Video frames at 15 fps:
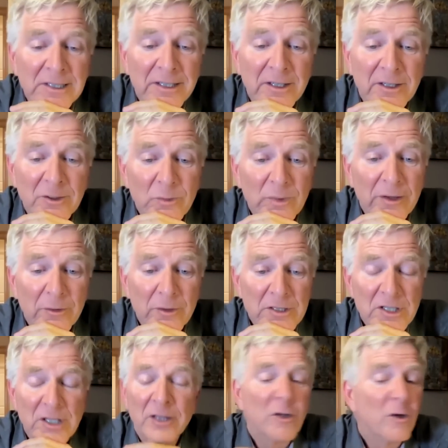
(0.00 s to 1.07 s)
you know, whether
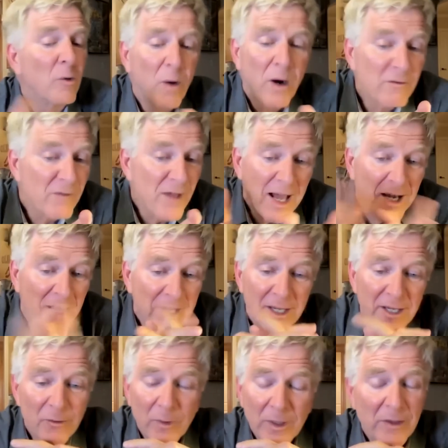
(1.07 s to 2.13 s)
it's on the Loire
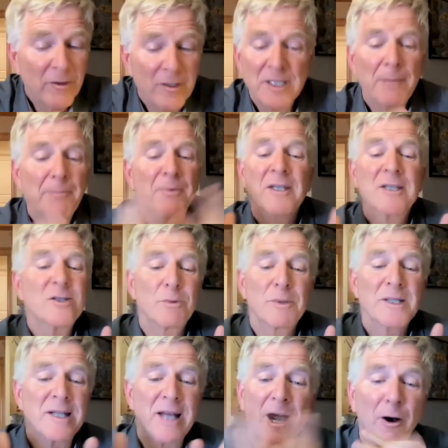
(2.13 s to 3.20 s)
Valley, whether it's up in the
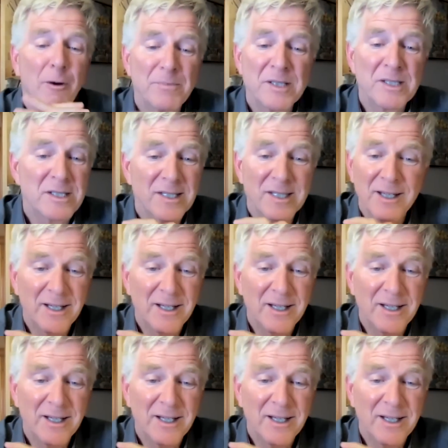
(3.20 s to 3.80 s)
Swiss Alps,